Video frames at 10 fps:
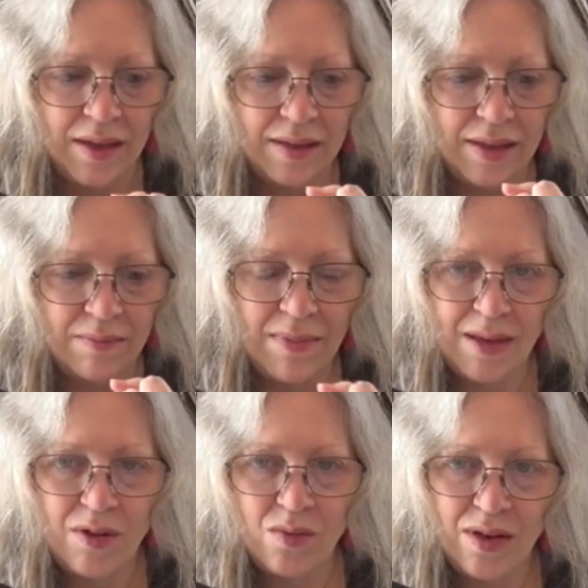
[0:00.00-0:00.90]
that
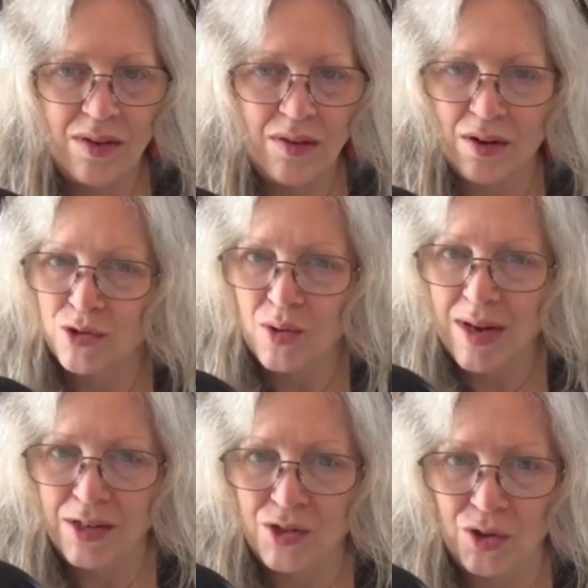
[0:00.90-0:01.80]
maybe we are
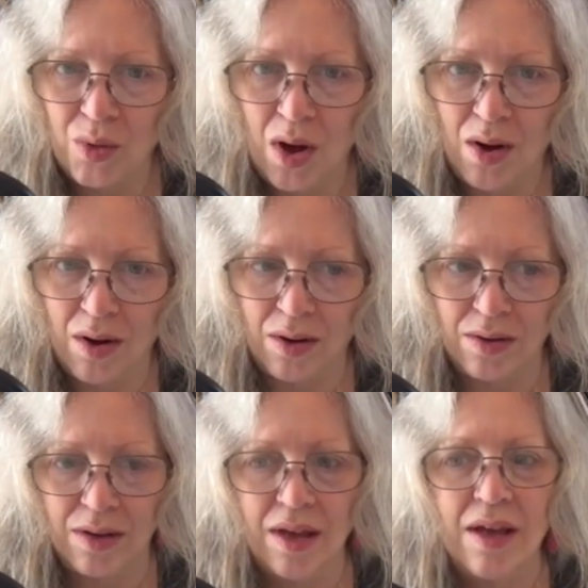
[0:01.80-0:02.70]
trying too
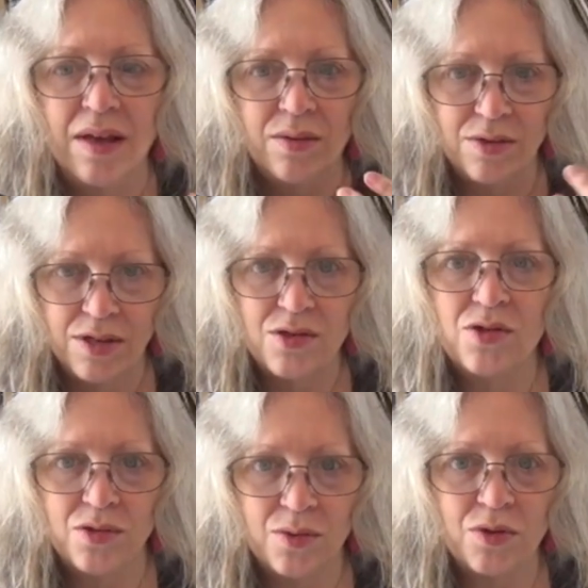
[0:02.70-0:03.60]
hard. There's
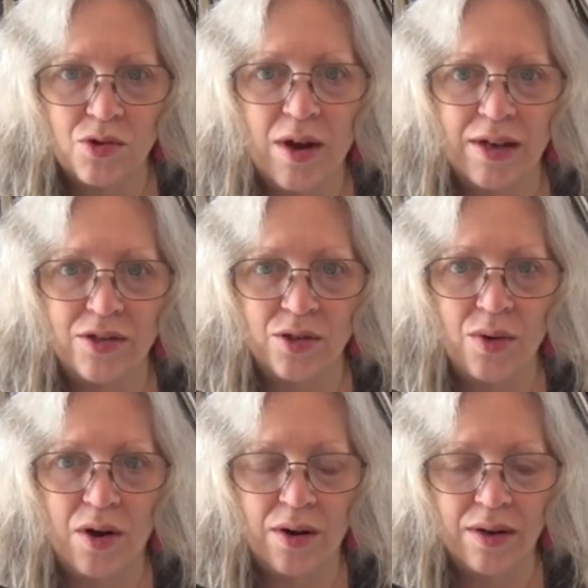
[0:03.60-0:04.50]
issues with trying too
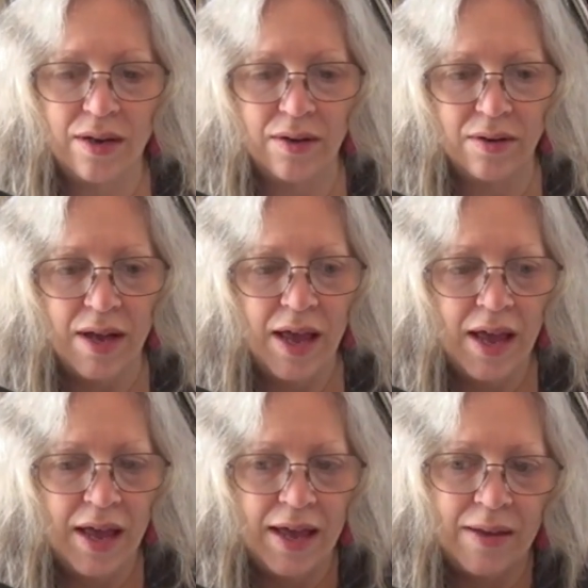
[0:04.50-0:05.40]
hard here.
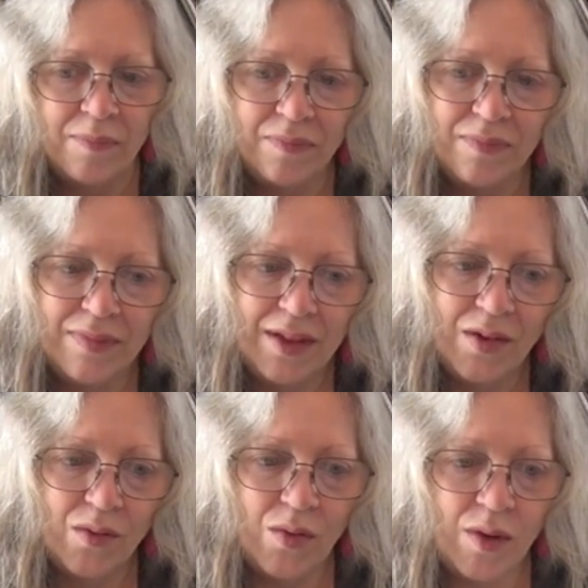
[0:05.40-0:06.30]

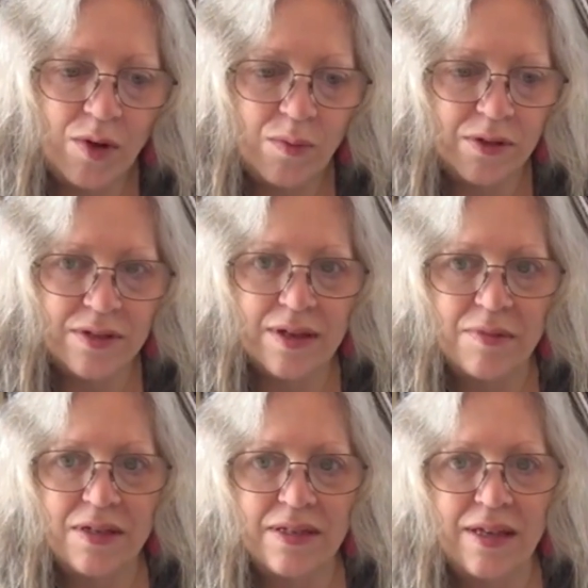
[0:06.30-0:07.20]
When we put
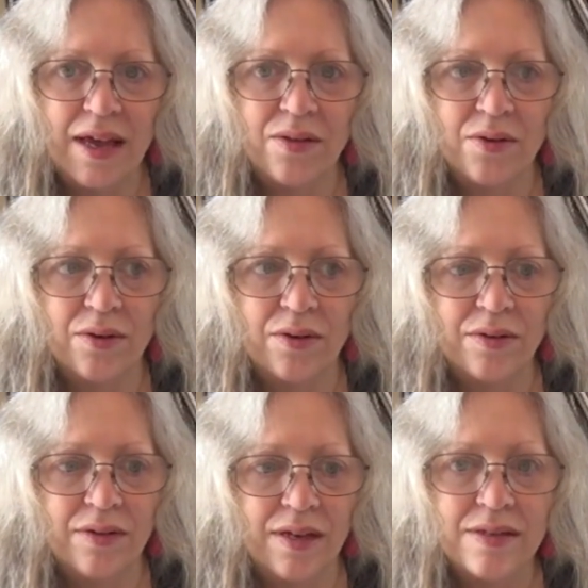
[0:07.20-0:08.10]
something together
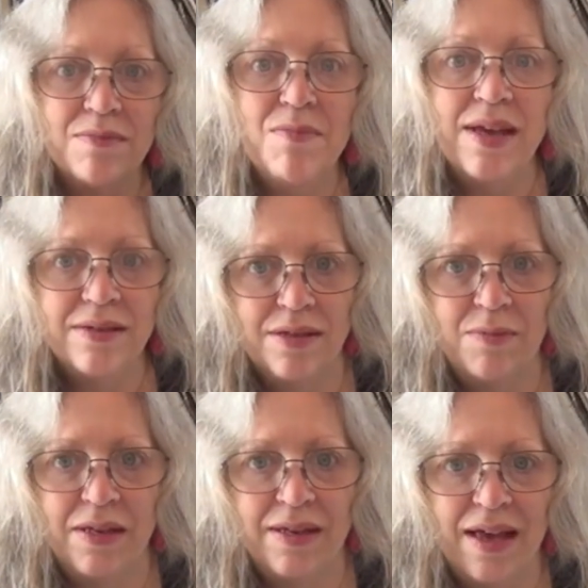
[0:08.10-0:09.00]
that is meant to
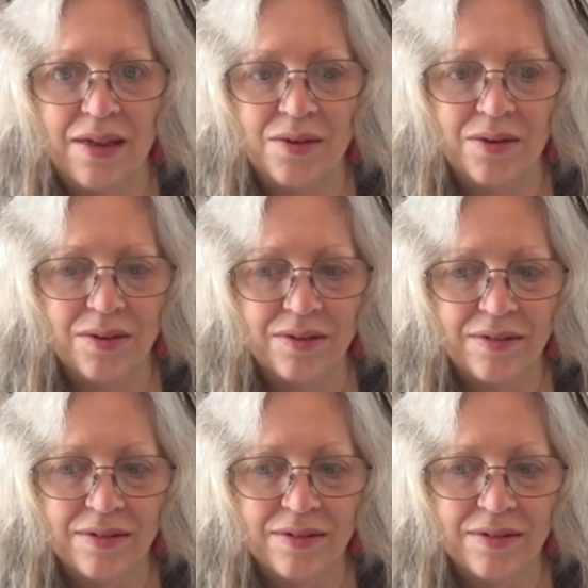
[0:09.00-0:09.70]
be together,